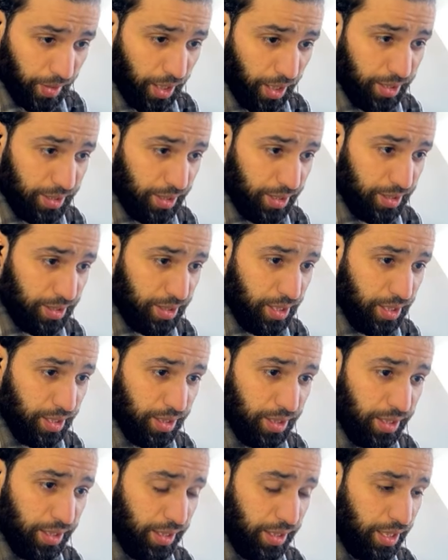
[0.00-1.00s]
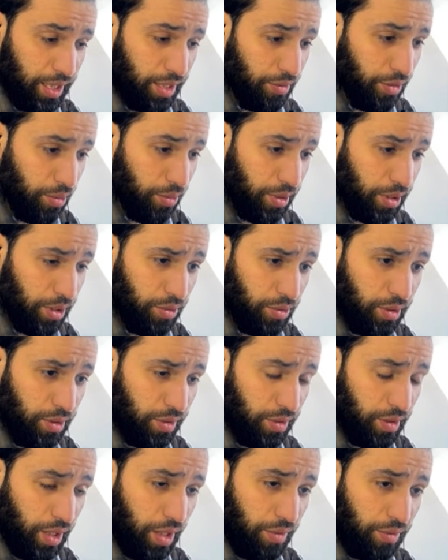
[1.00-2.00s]
as I said in every
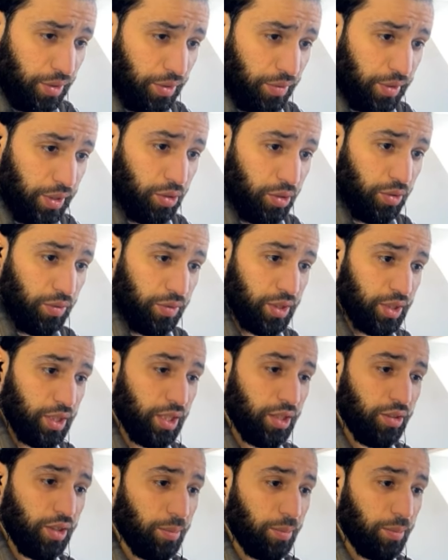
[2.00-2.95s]
video of a singer,